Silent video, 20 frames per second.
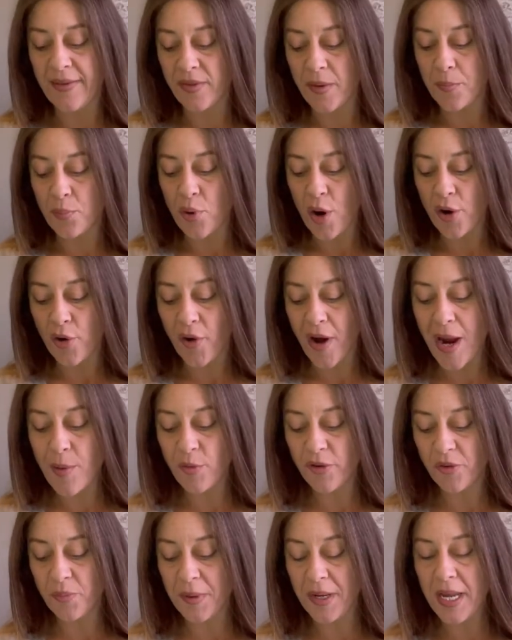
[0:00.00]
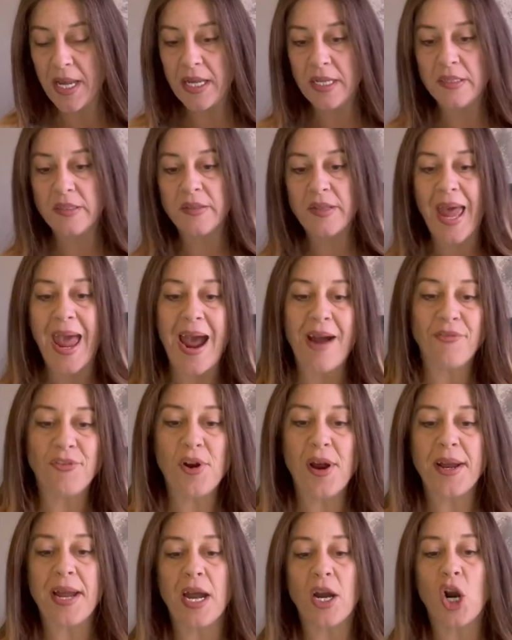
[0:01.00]
the program was because after
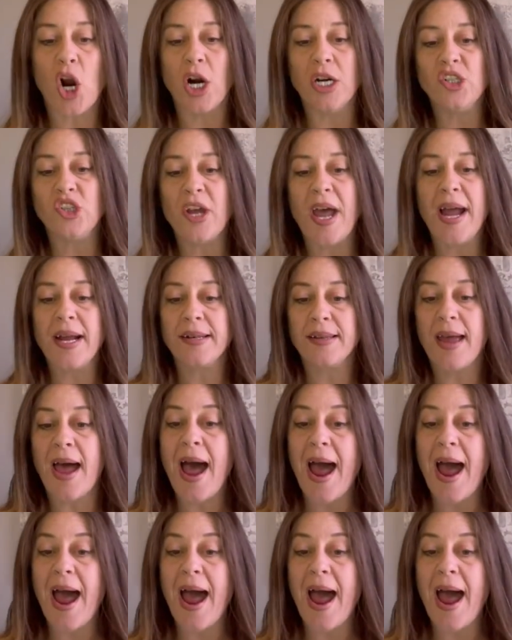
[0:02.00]
I got carjacked,